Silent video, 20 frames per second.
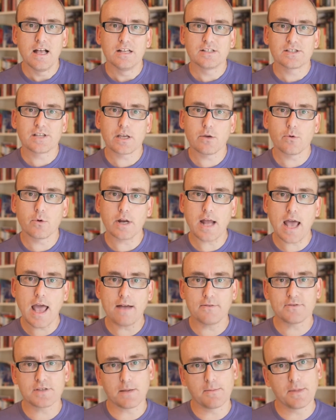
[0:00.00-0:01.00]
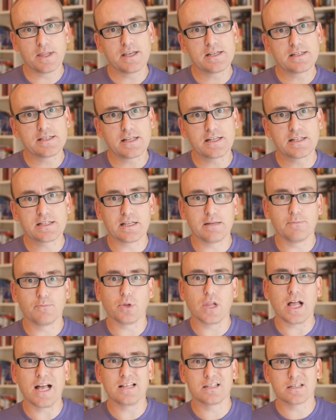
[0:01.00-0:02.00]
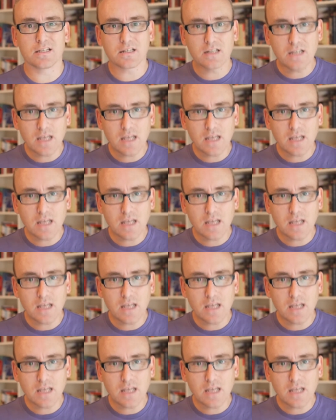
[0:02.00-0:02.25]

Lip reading: So you want to have some of these things in place and